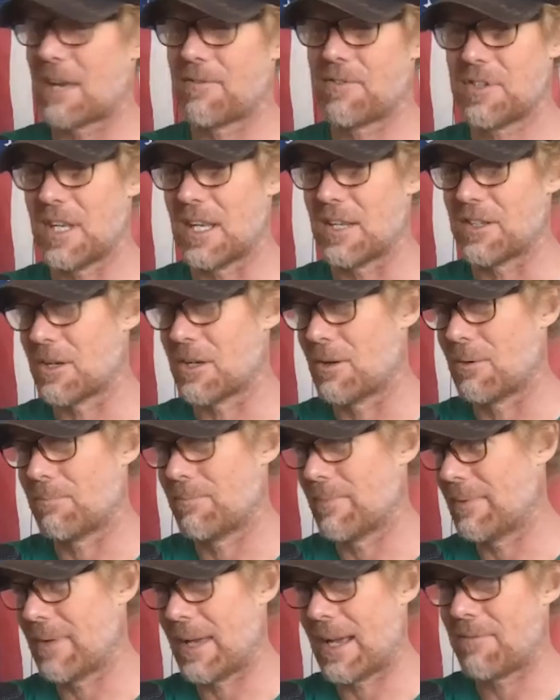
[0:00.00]
FC. So
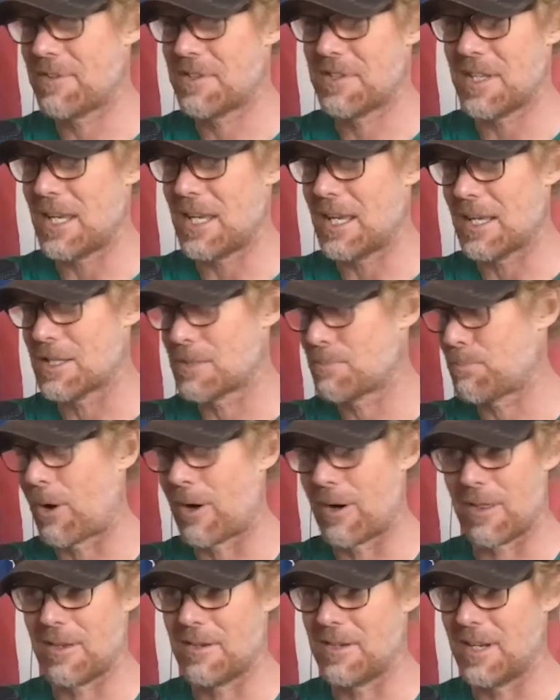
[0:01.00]
FC is
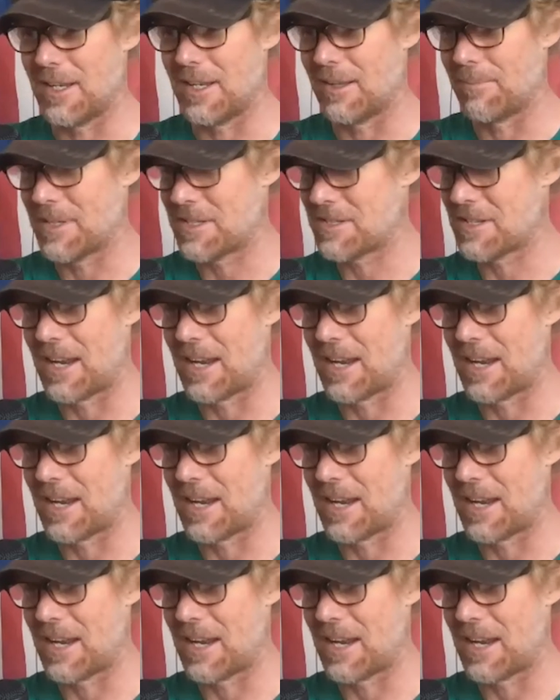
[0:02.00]
part of the deal. It's